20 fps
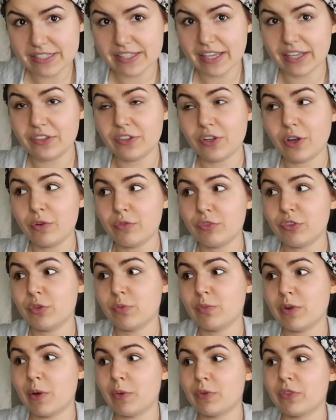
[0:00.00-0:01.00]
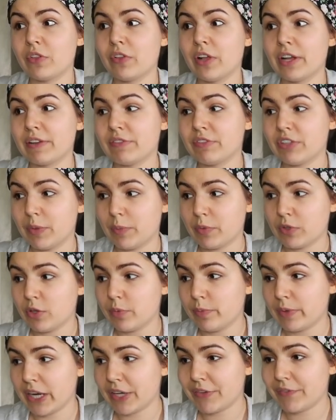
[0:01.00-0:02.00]
since I don't do well with a lot of typical
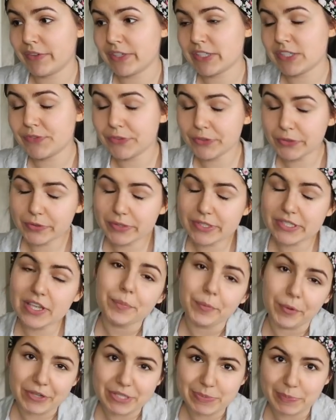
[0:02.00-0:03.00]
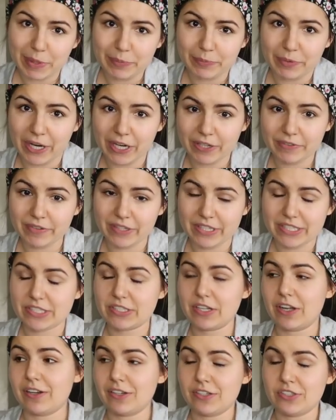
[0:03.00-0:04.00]
breakfast foods, most of my breakfasts
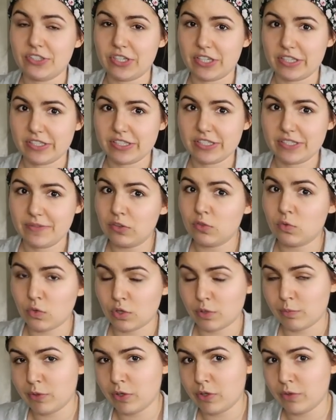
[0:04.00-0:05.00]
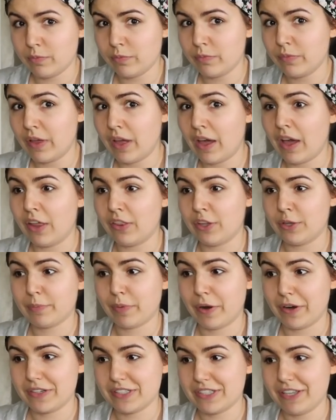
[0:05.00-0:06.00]
are just normal other
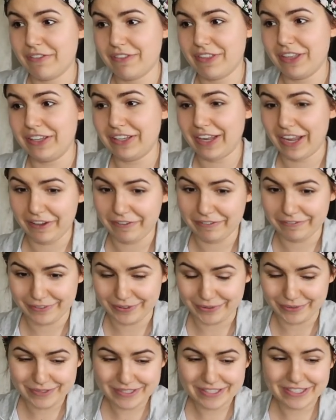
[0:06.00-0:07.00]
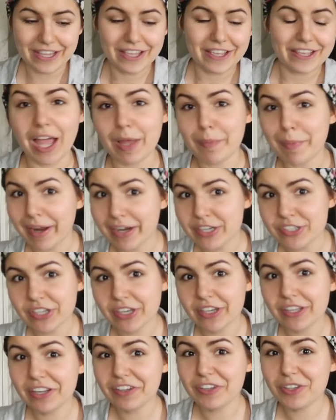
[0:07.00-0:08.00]
parts of the day foods. I'm actually
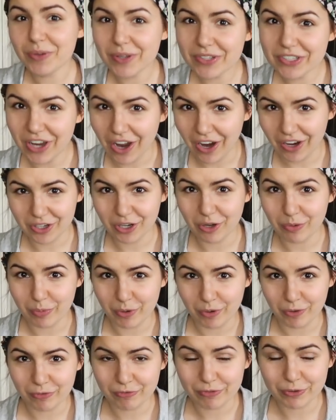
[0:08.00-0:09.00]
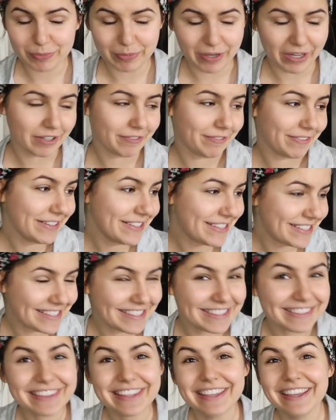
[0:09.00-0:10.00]
gonna do a taco bowl for
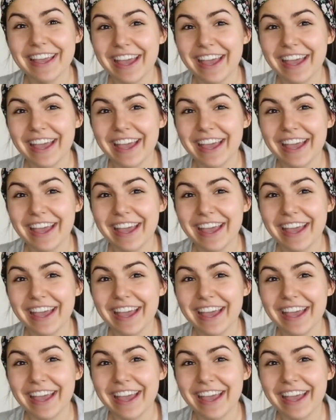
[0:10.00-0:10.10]
breakfast.